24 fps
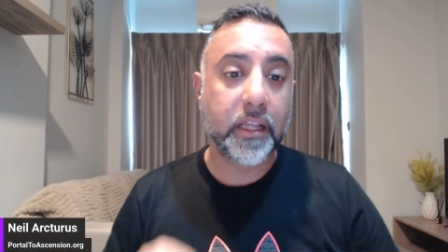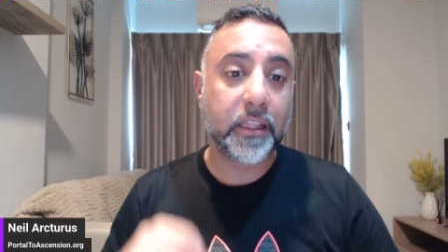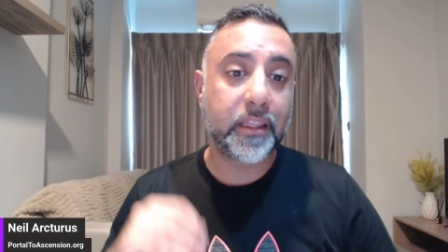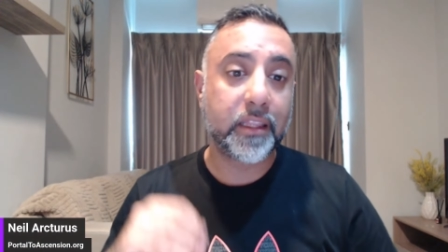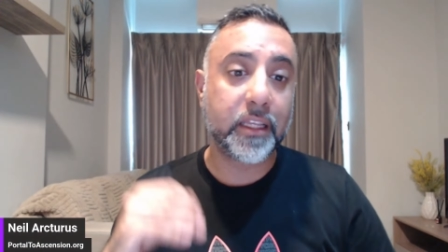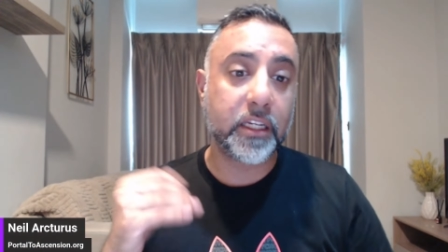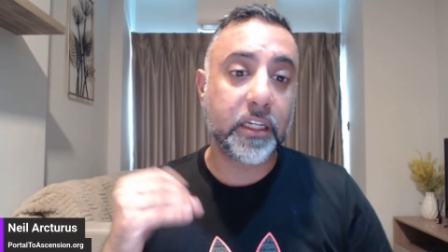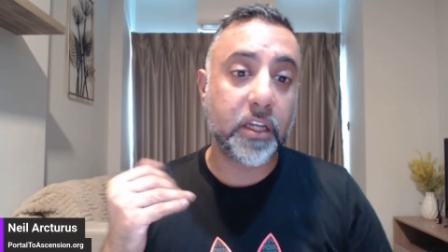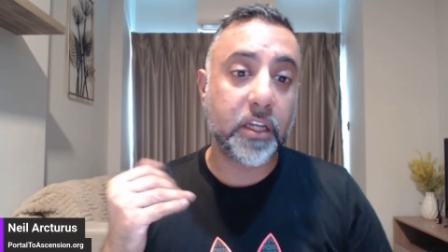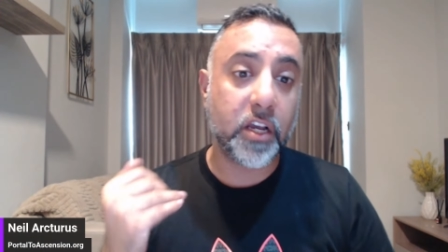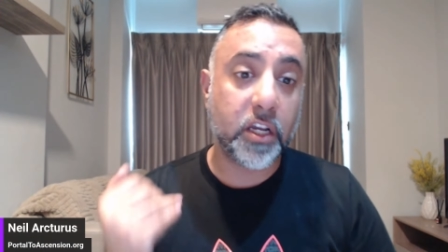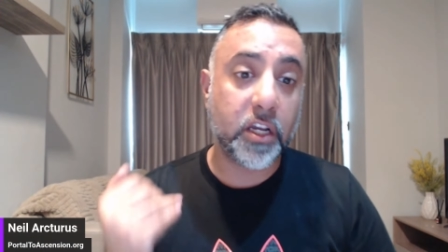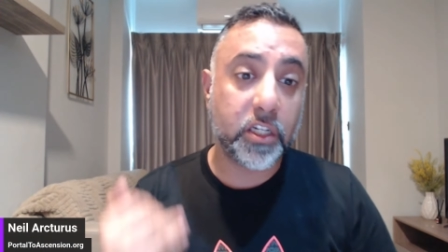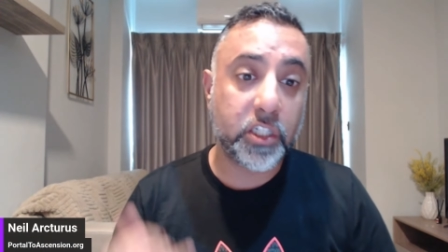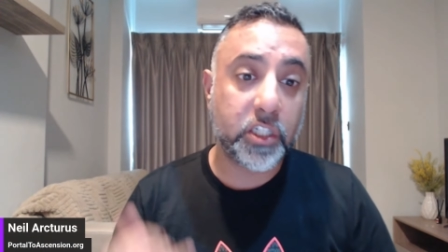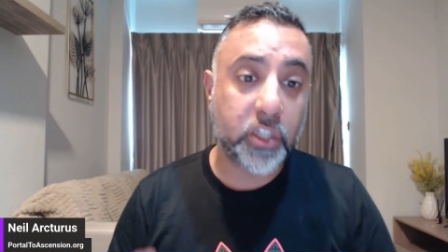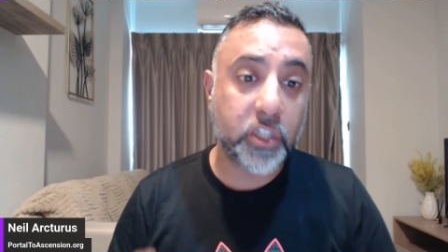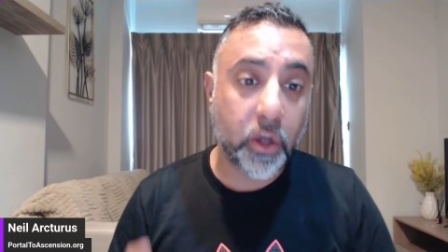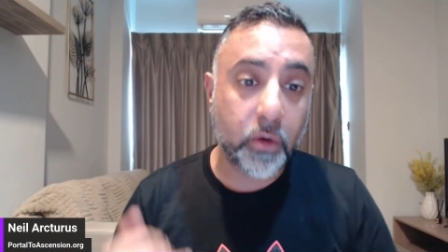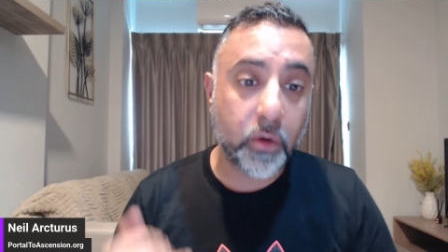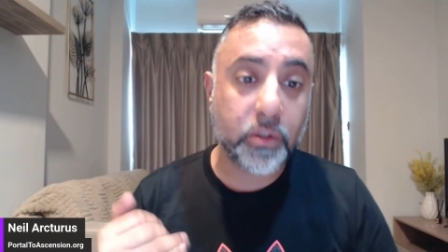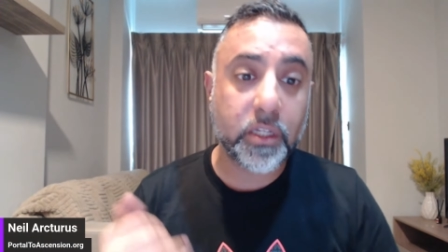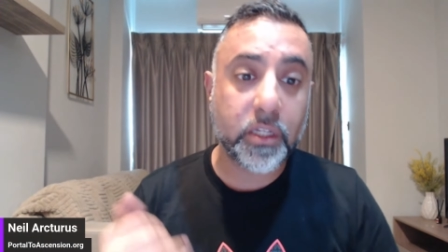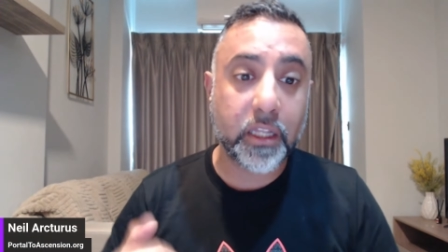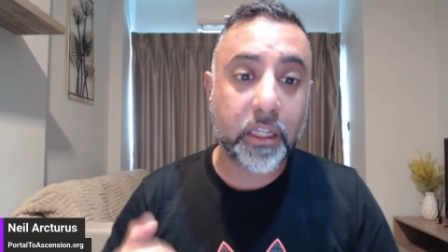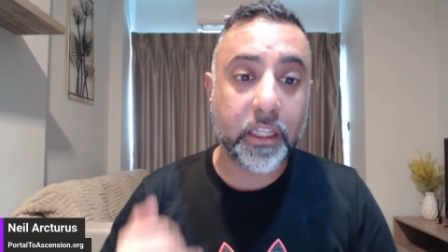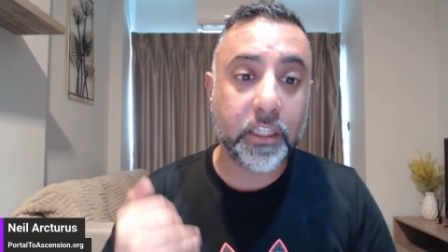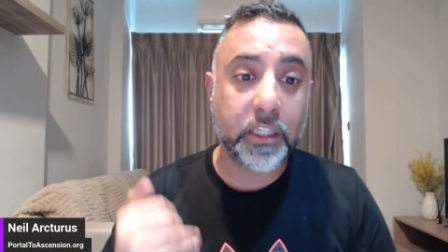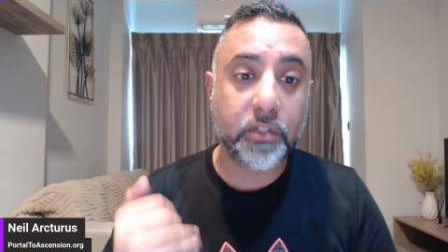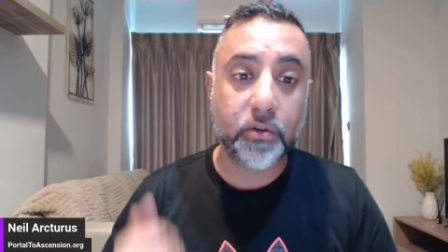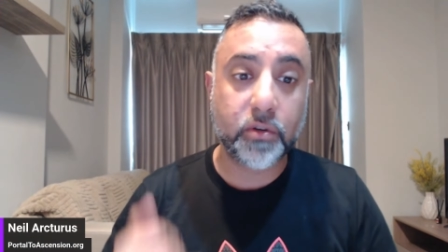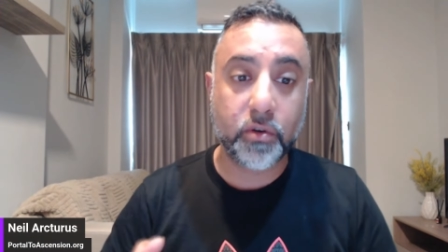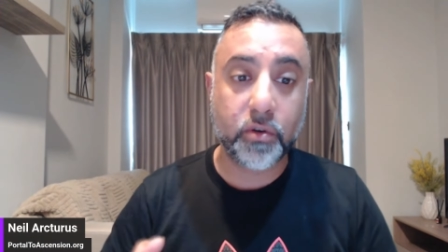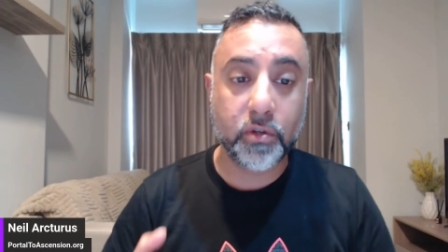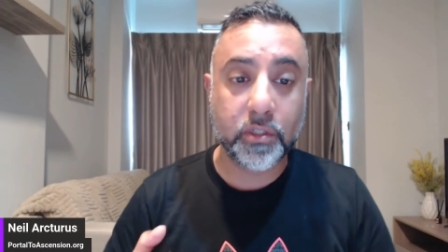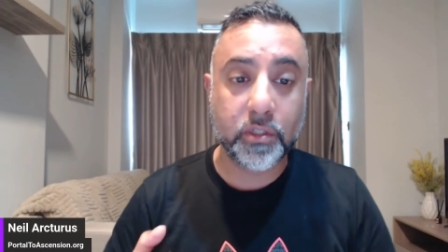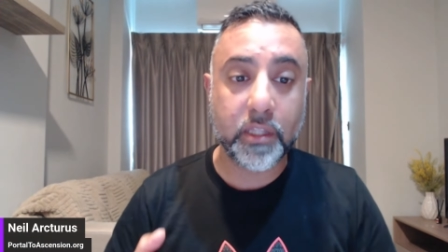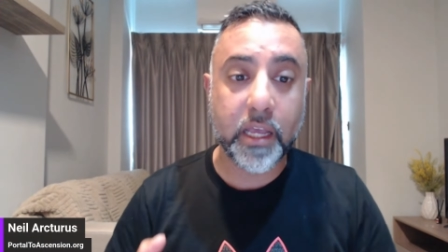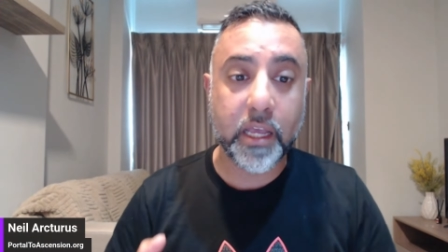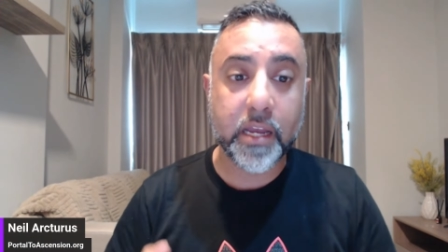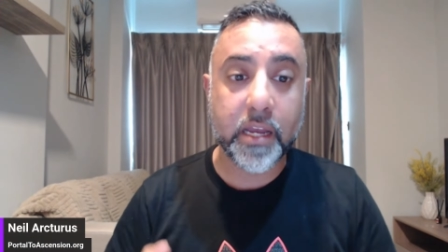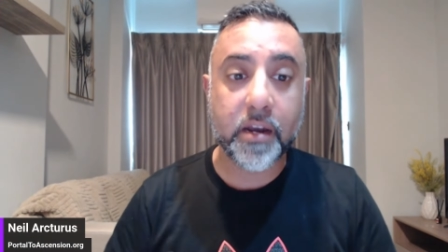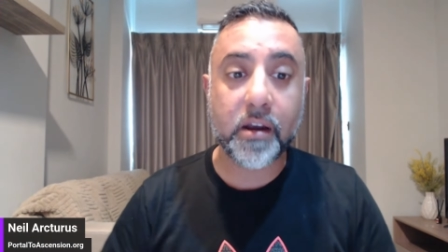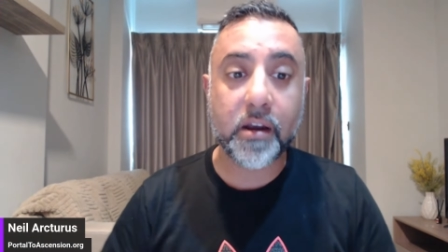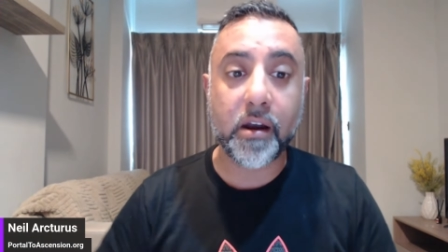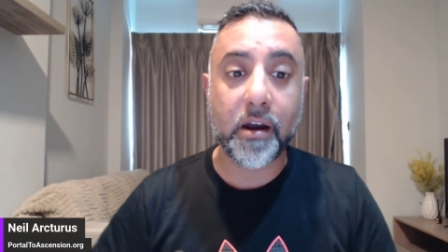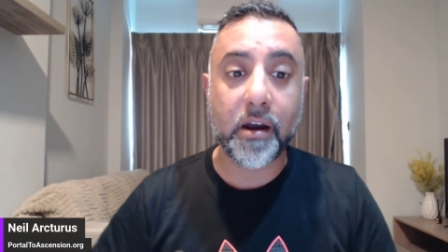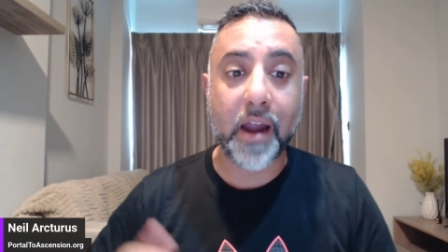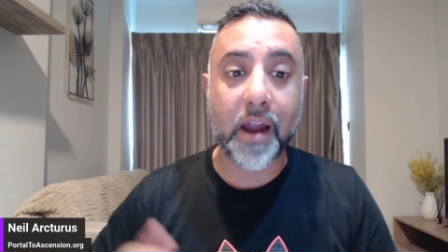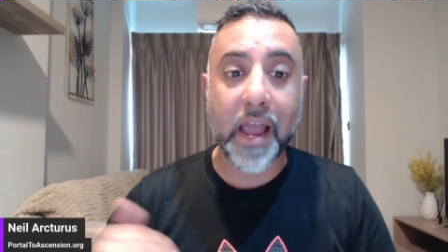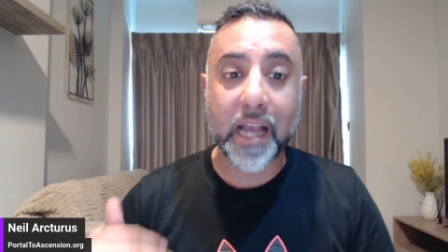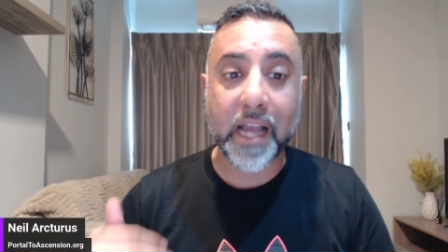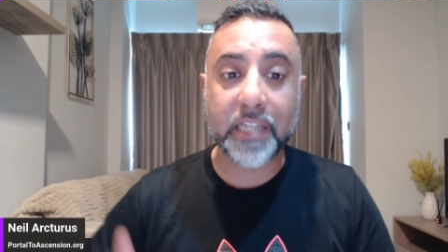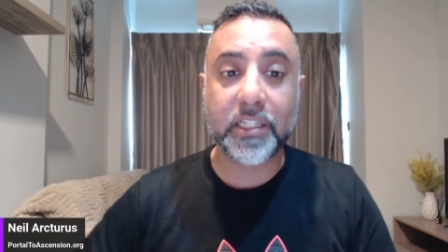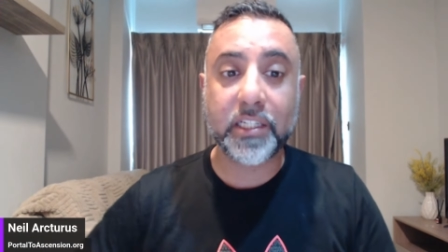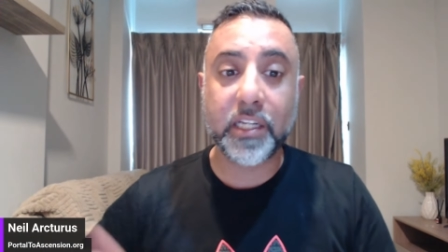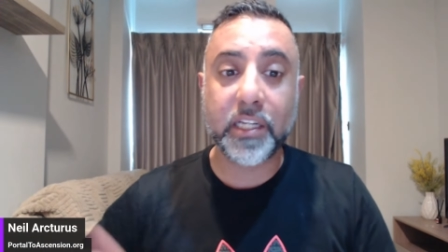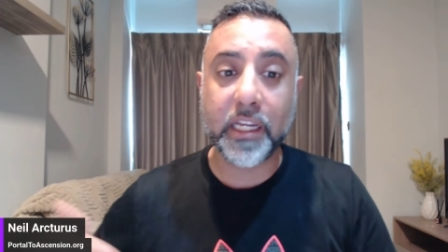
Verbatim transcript: The uh, shows on this cruise liner are actually